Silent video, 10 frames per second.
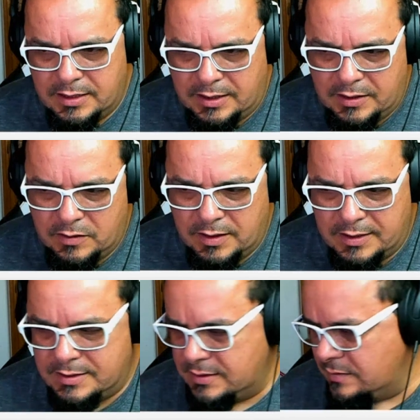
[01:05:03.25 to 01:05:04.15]
I know
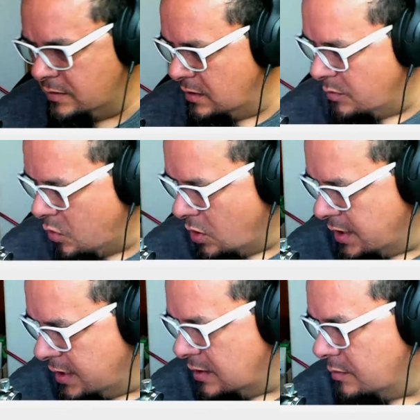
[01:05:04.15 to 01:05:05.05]
that's in the
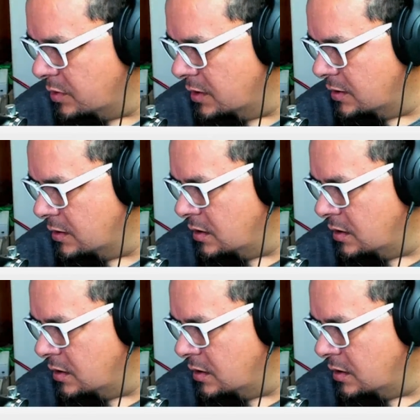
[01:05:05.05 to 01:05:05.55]
morning, but